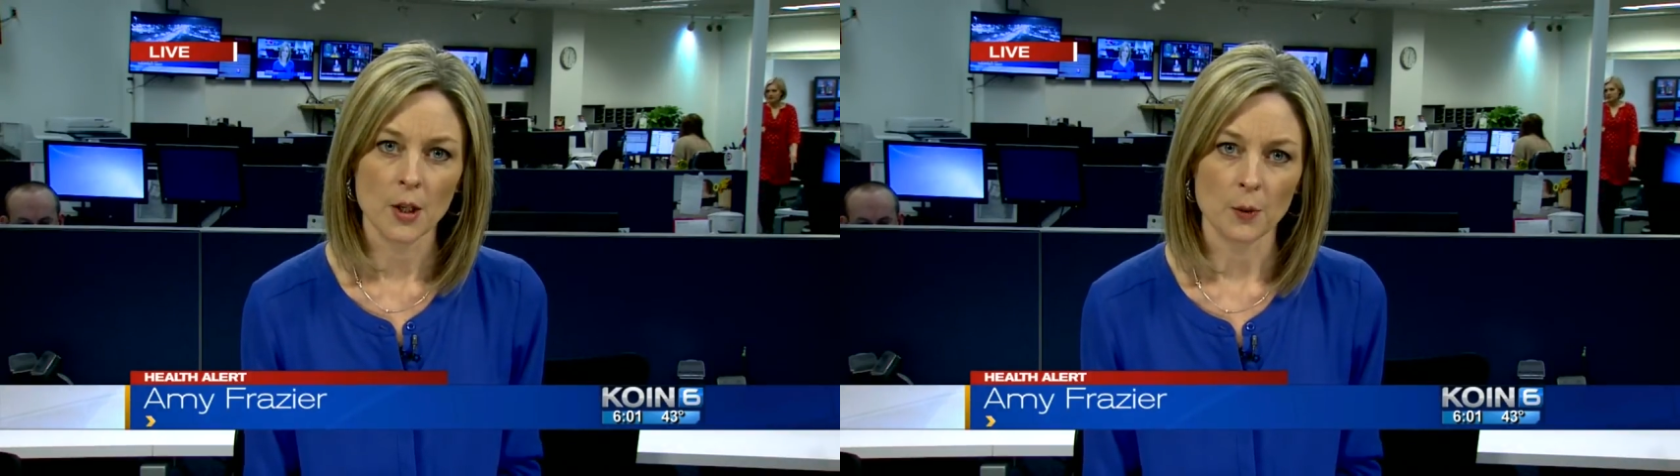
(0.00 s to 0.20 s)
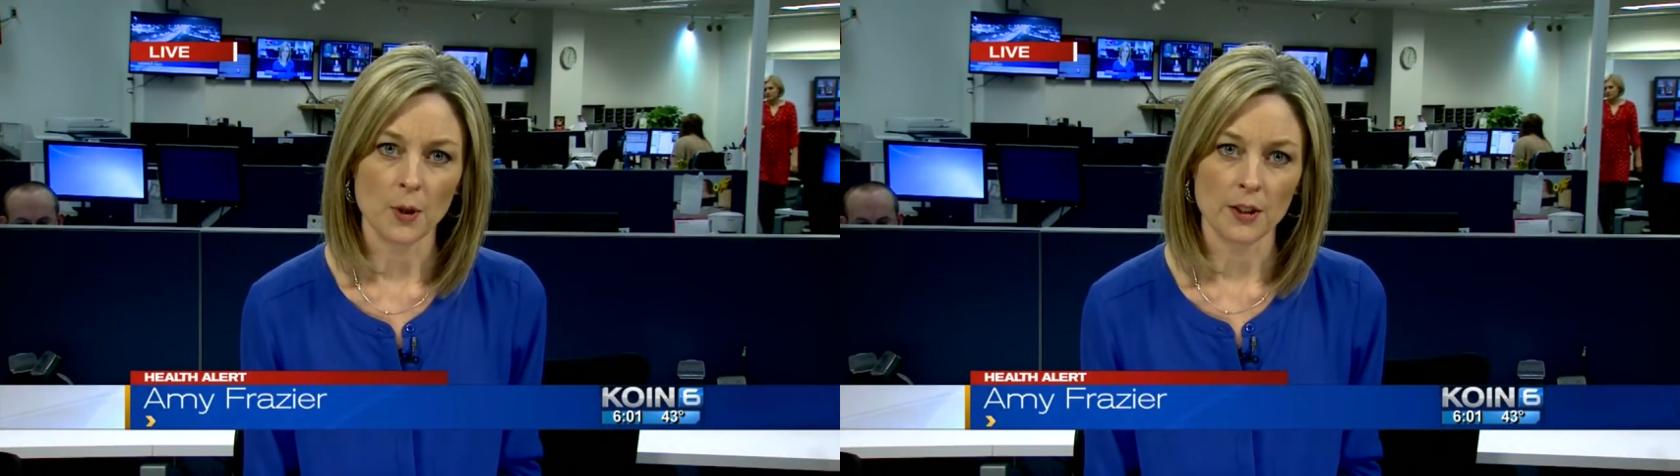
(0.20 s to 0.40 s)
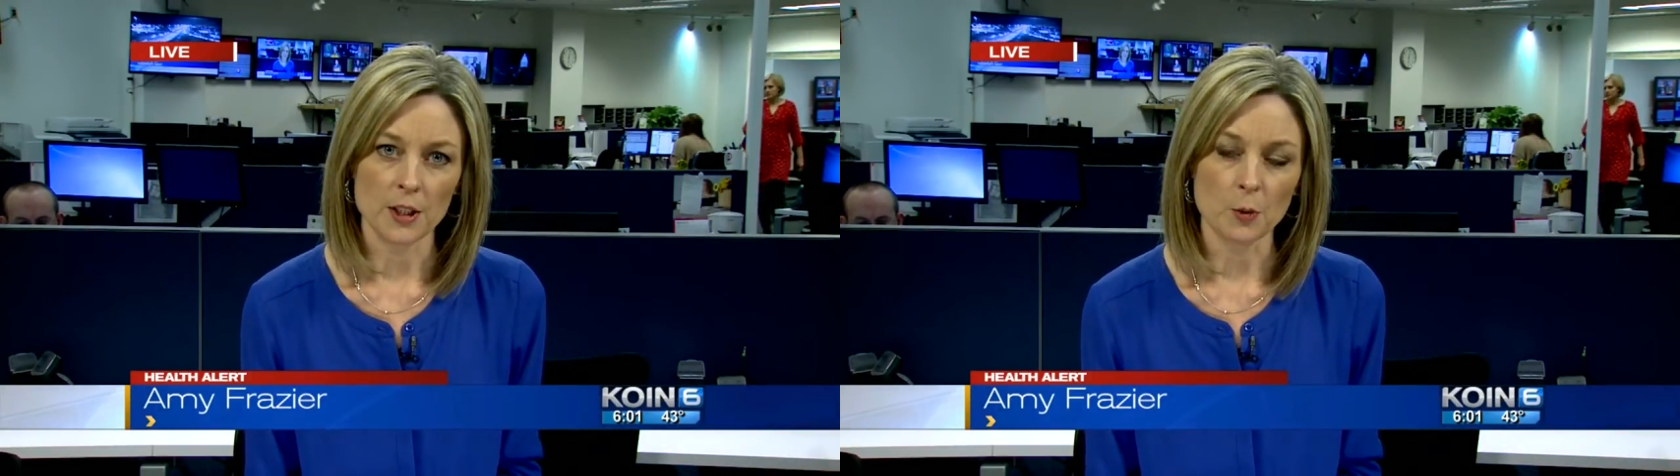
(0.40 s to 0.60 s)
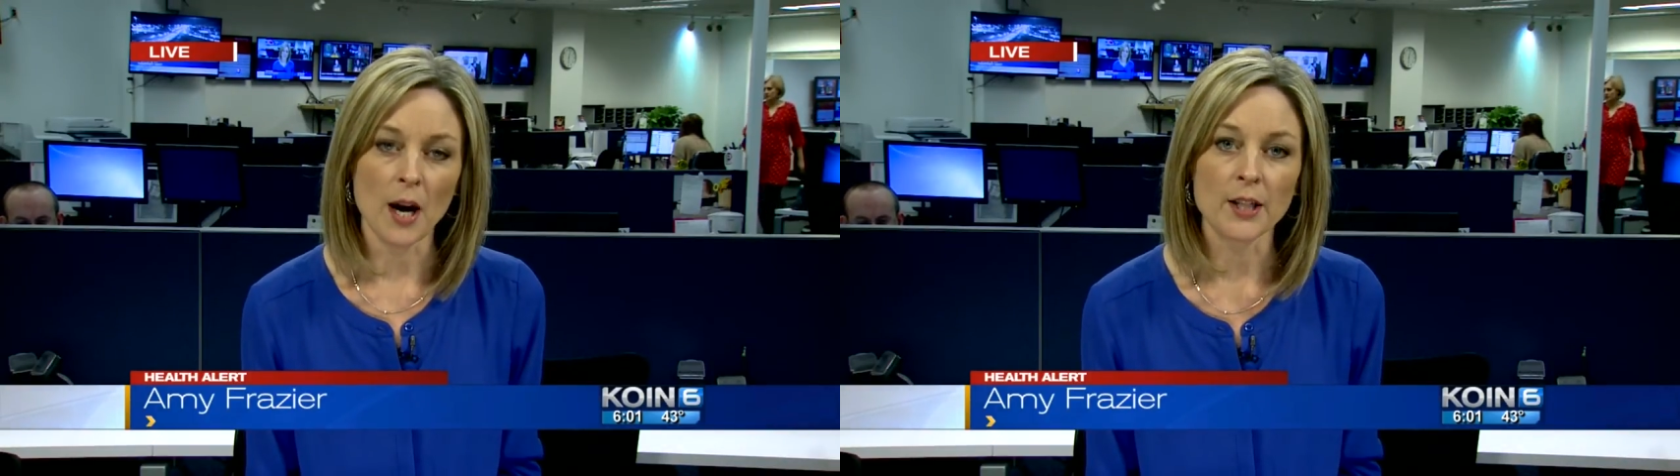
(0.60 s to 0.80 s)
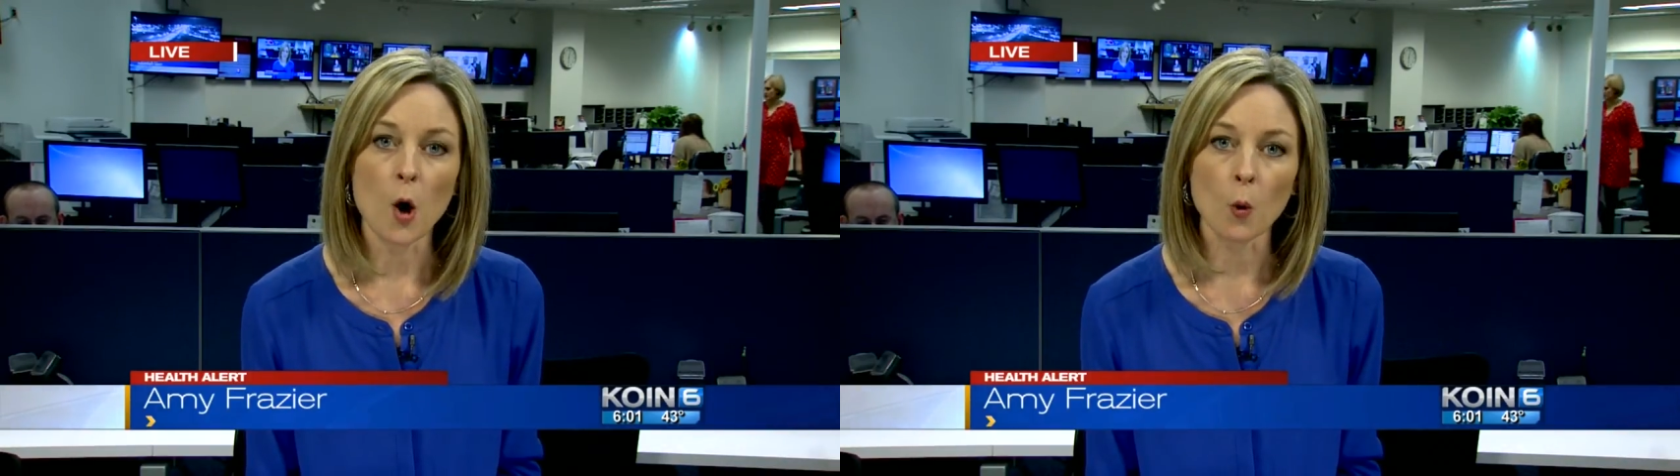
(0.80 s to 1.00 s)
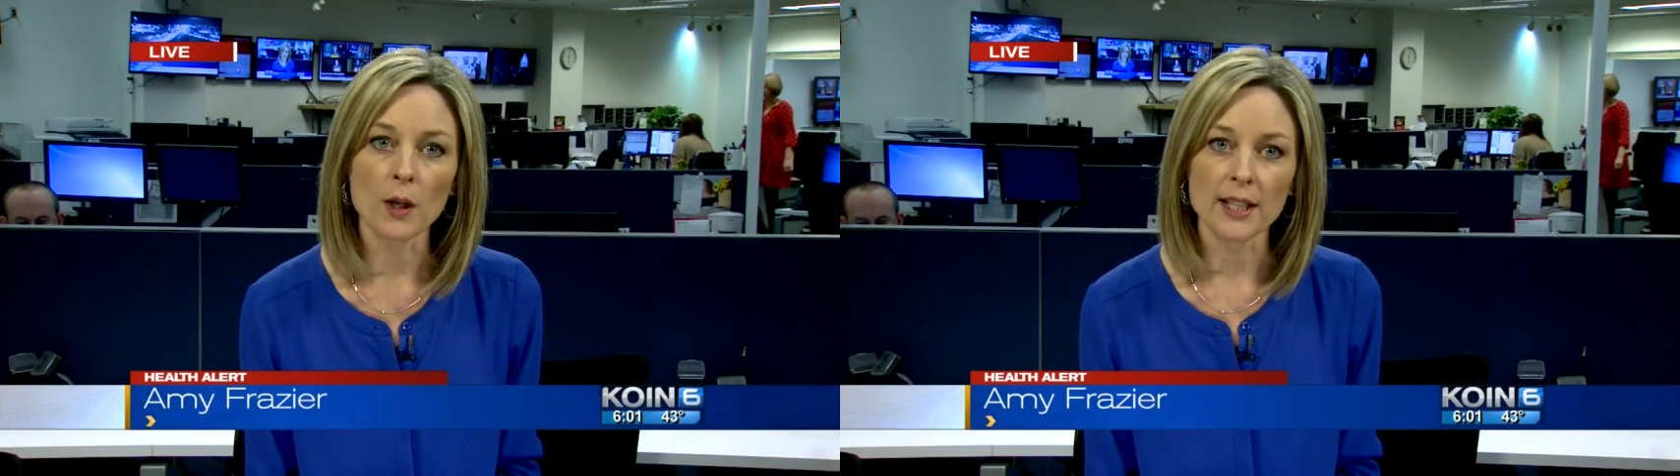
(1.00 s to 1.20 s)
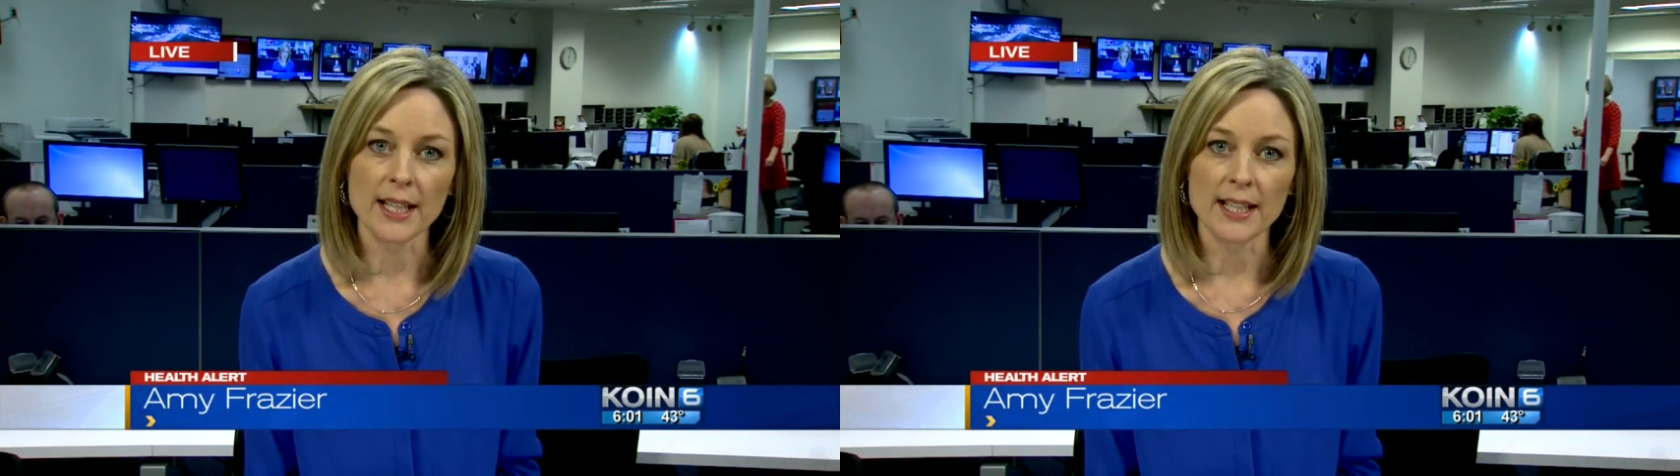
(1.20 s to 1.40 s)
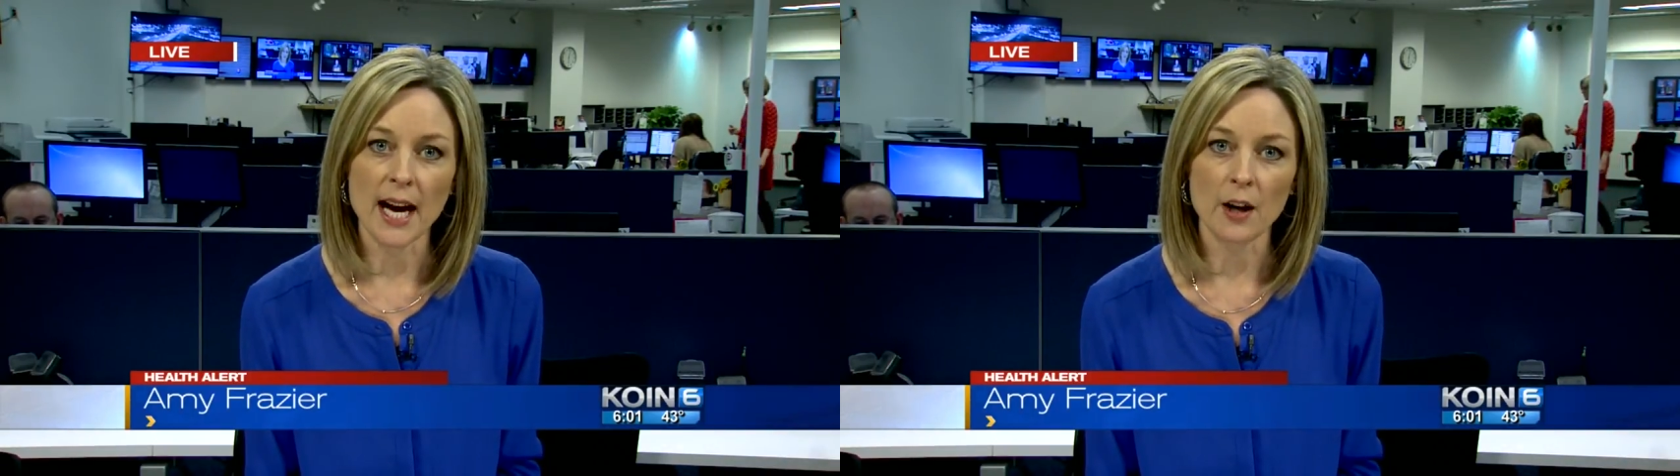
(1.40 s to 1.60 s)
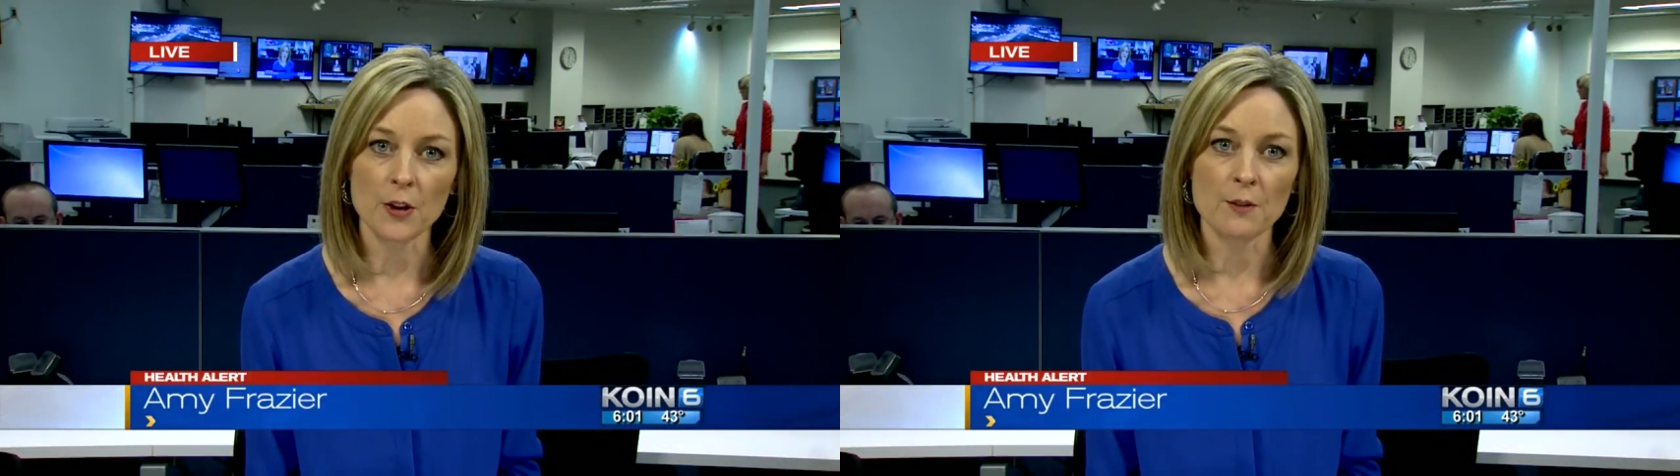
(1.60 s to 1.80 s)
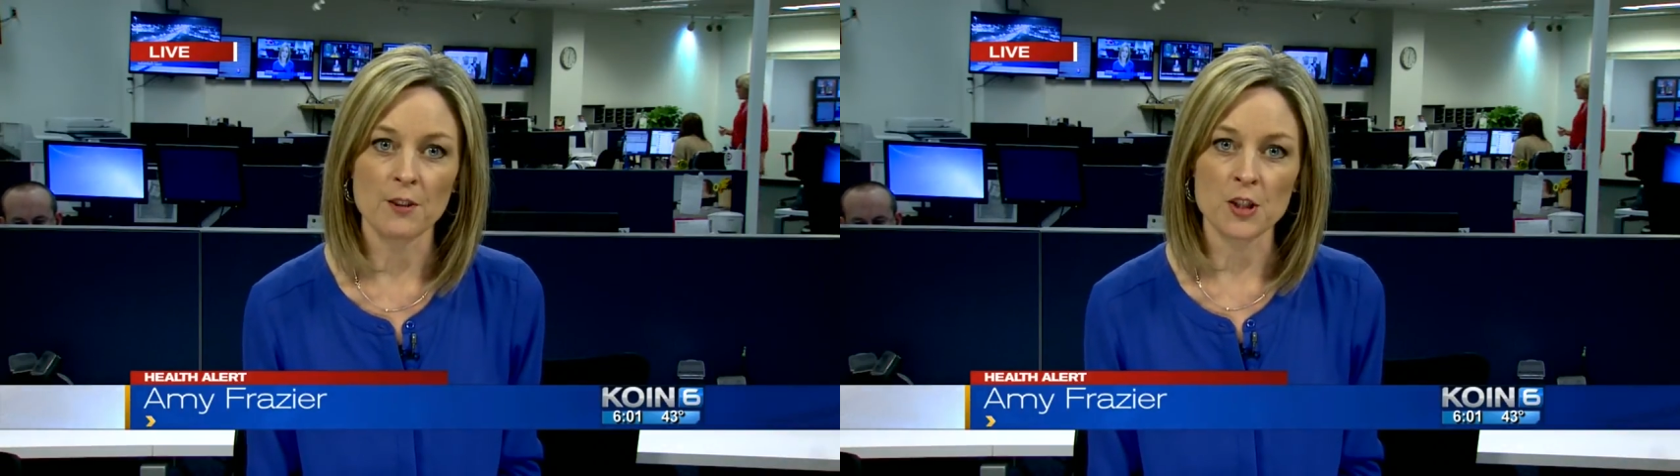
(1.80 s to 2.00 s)
Well, that's right. Oregon health
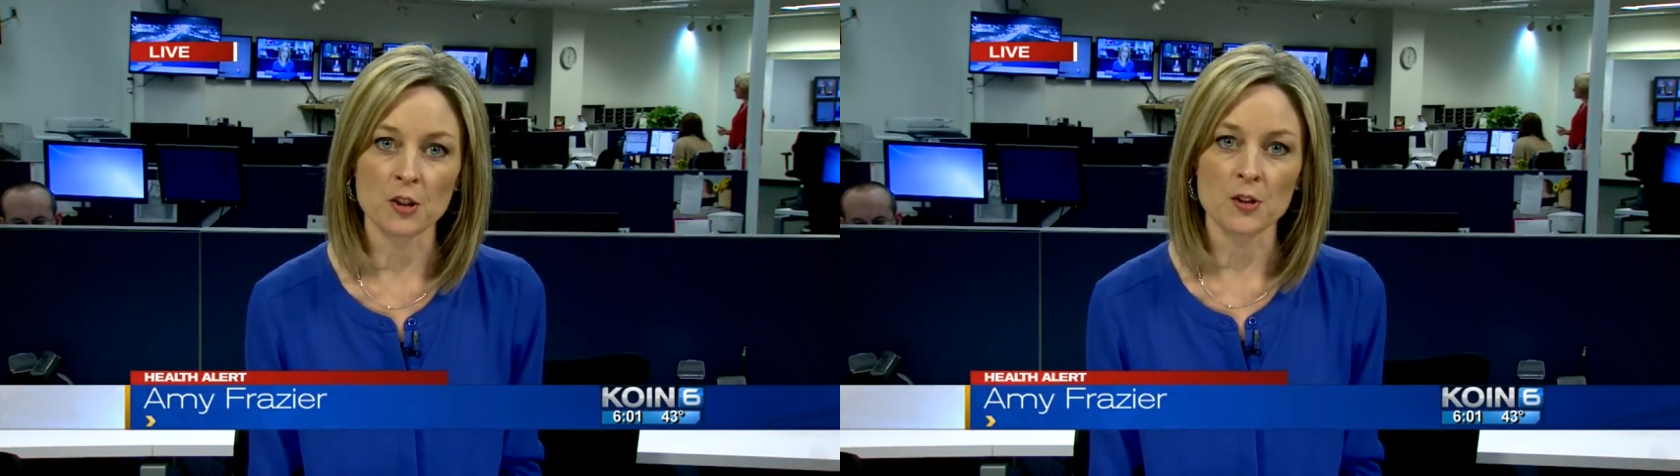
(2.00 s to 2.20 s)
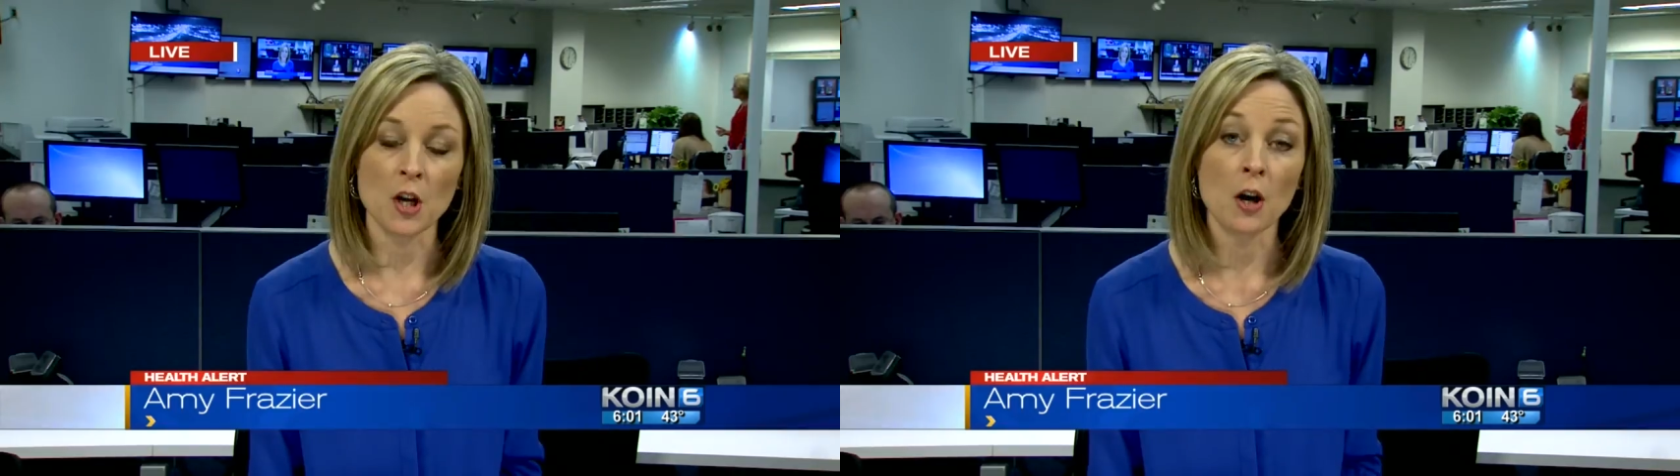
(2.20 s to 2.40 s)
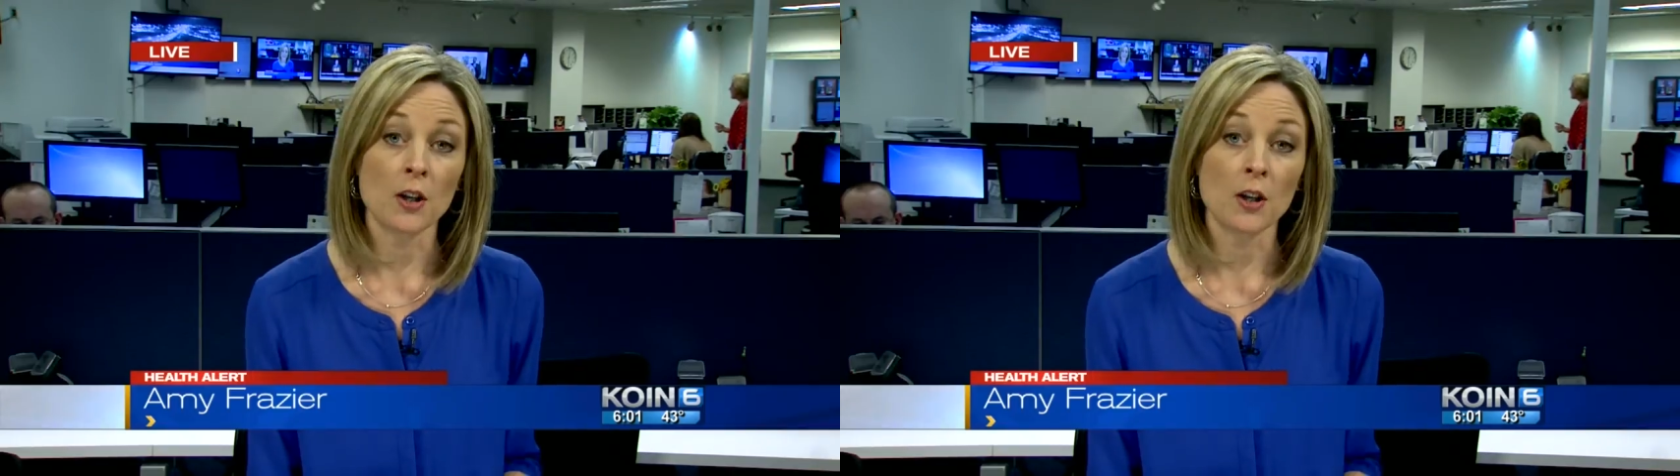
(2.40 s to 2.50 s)
officials are